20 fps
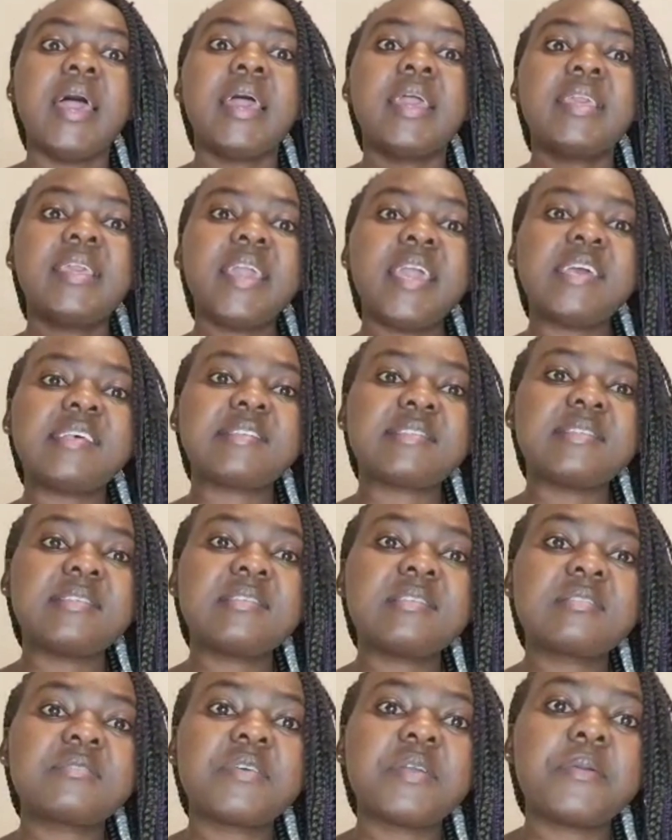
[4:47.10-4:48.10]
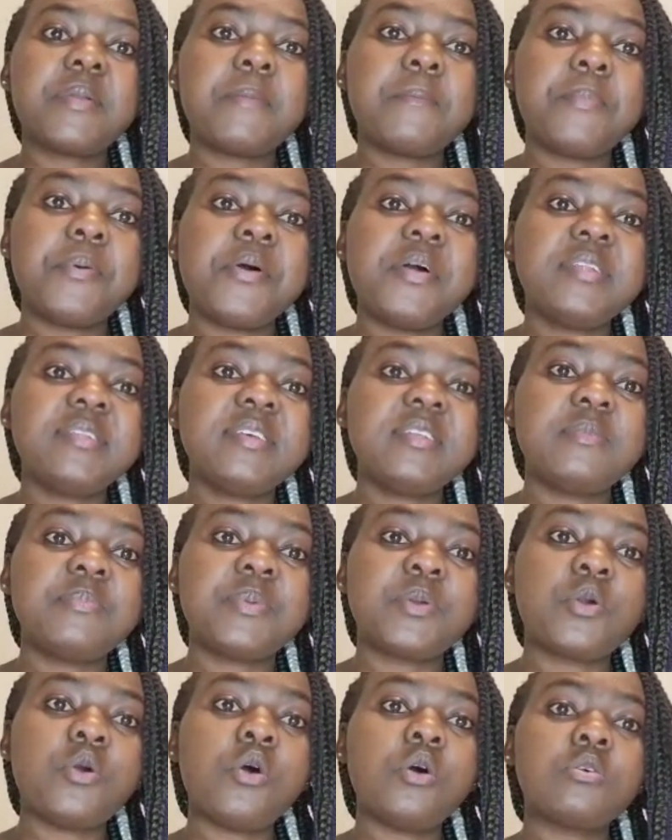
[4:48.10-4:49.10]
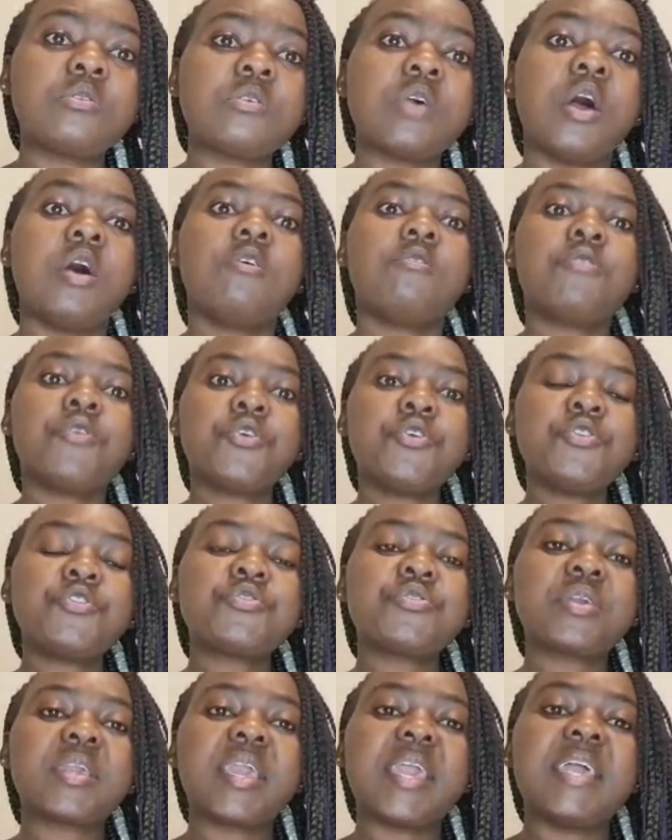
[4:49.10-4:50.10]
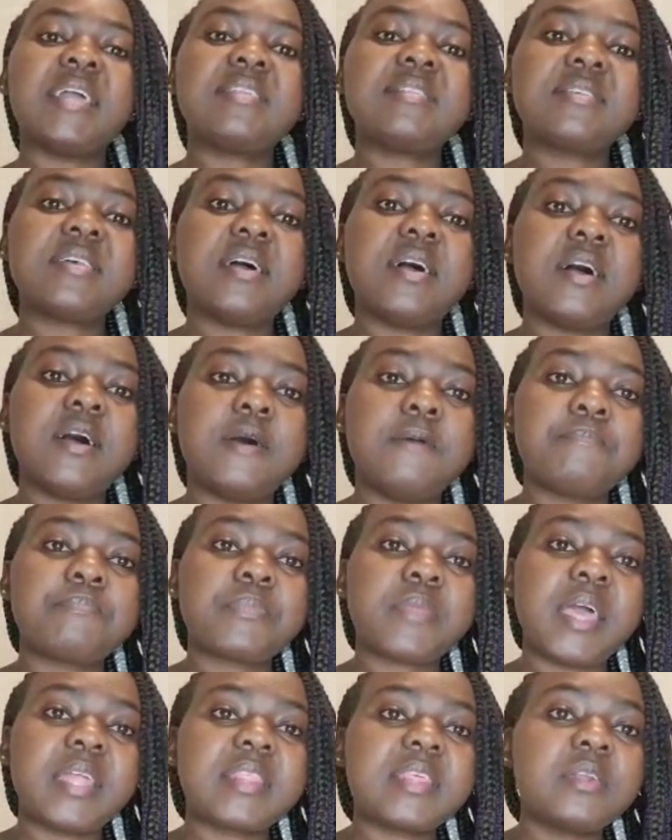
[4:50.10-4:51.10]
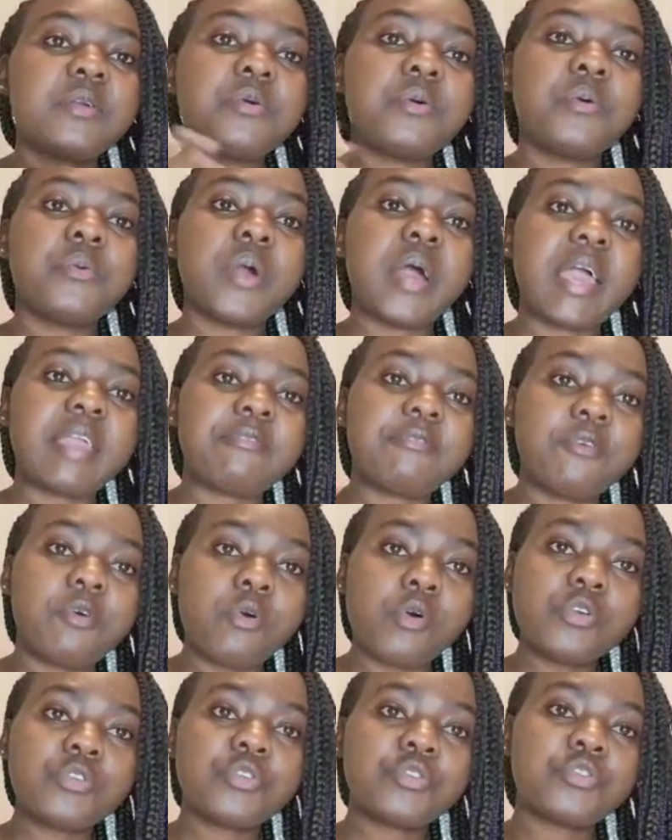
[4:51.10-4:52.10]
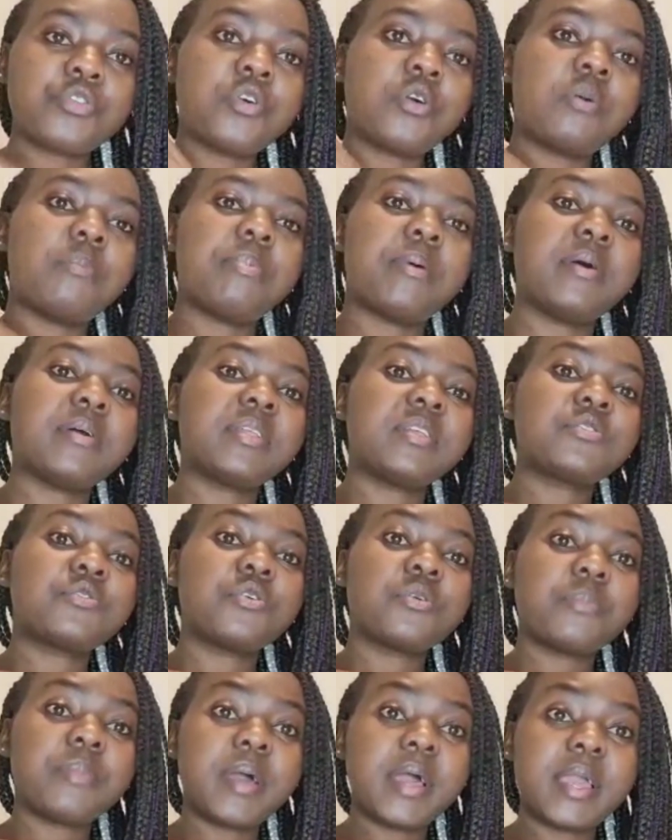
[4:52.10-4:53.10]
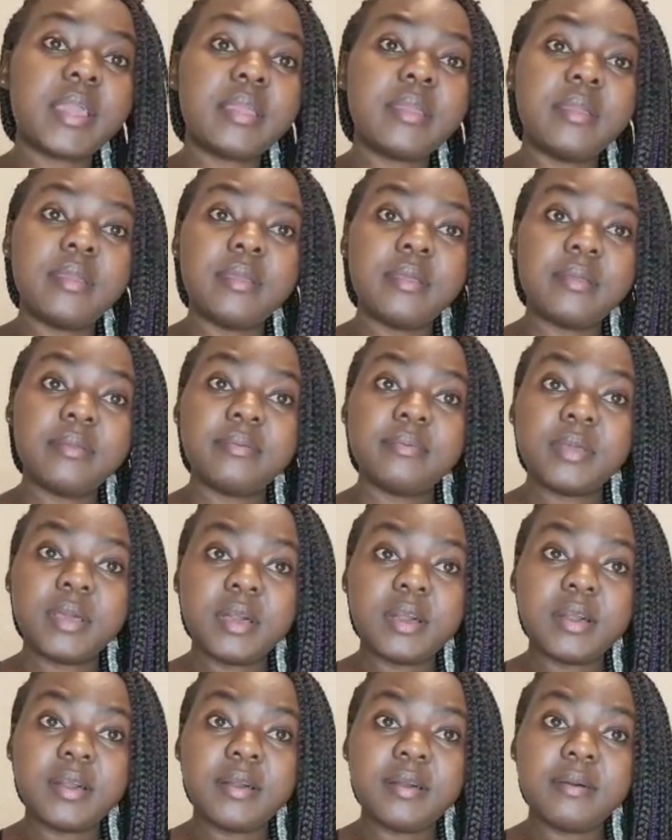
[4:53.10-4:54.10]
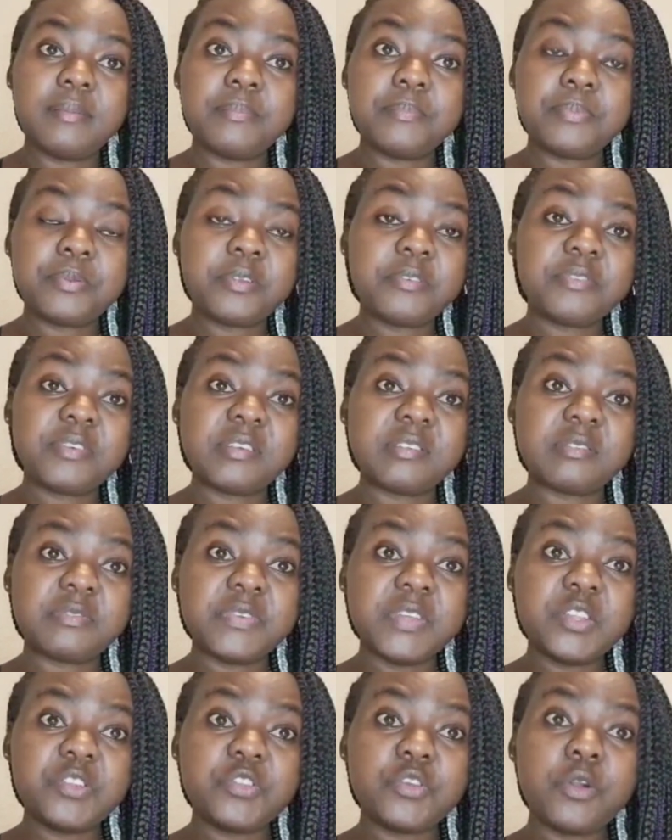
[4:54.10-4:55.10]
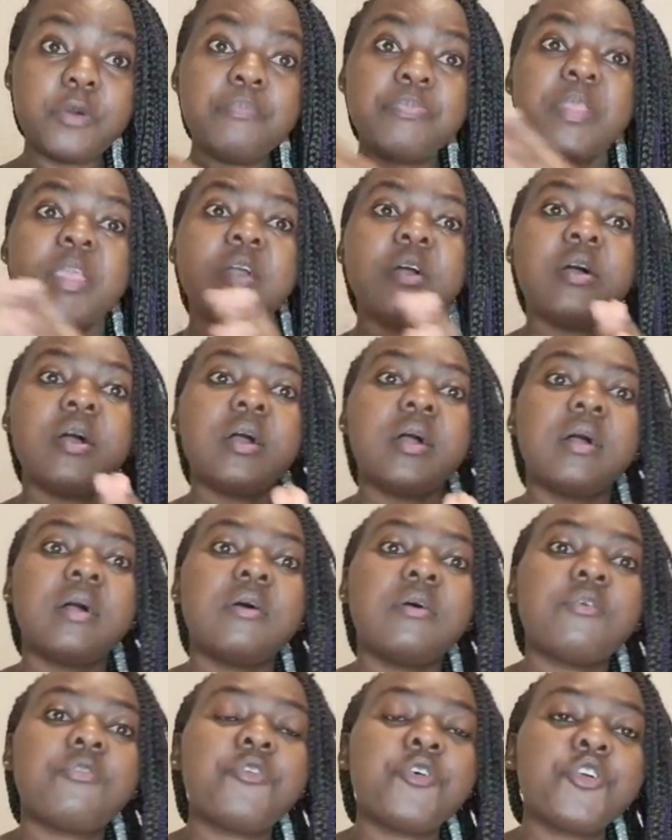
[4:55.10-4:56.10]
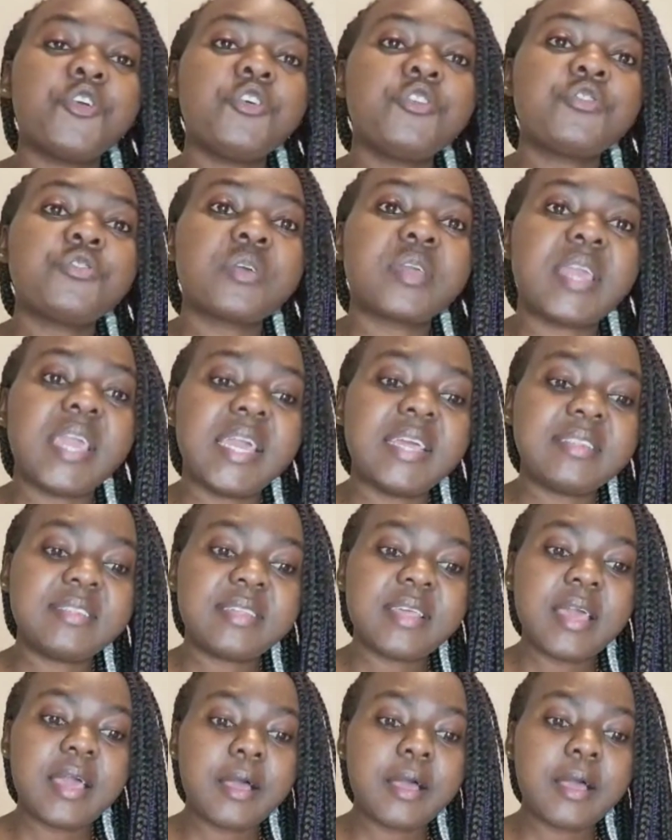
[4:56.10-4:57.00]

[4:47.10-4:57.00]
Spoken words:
Yes, this is very important, because for you to get I think I forgot to talk about it on my previous video. For you to get